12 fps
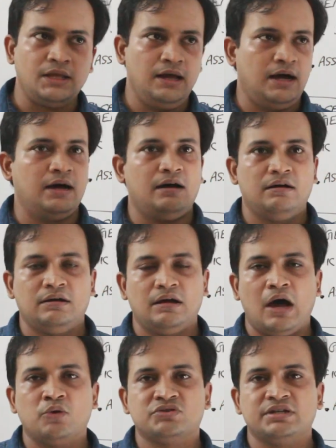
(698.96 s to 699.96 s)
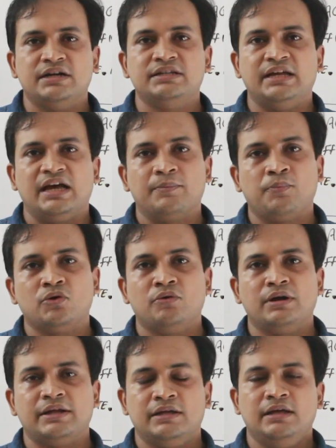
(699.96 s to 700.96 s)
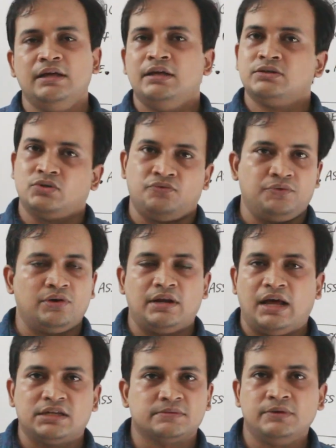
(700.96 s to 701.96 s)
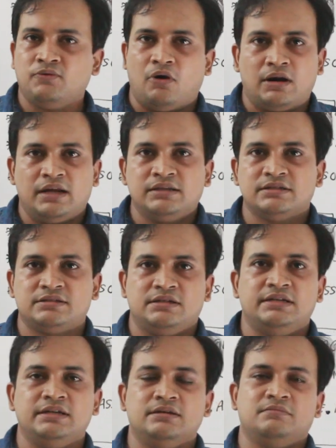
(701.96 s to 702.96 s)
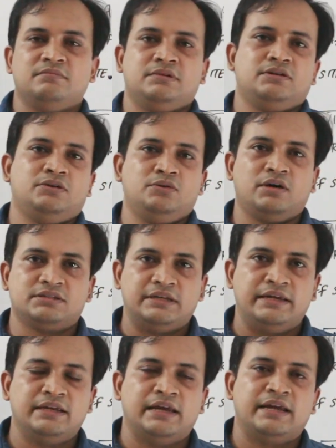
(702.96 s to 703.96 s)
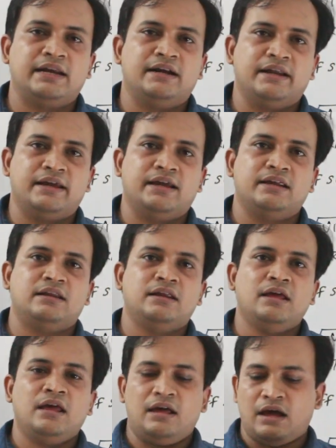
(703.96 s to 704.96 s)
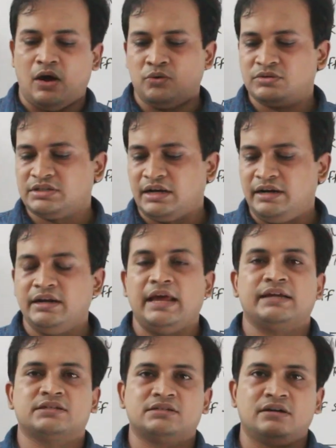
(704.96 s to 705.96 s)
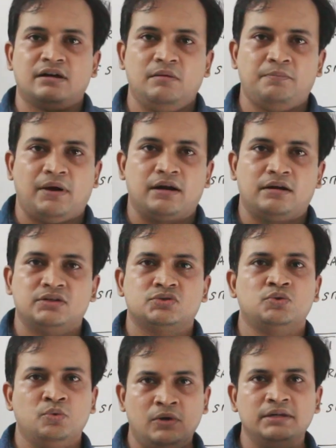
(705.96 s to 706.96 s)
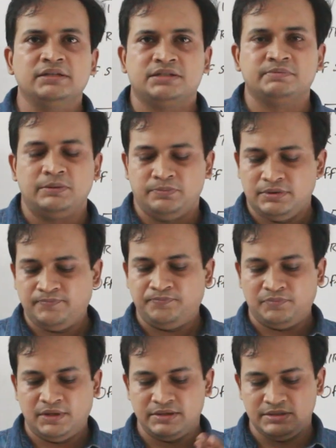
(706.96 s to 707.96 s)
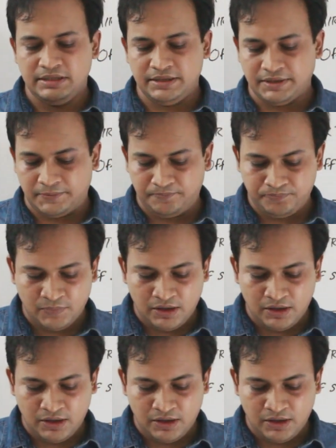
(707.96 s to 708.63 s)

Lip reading: outside the airport only. So if you can ask me what are these, you are saying again and again, outside external partners, who are these people? See here,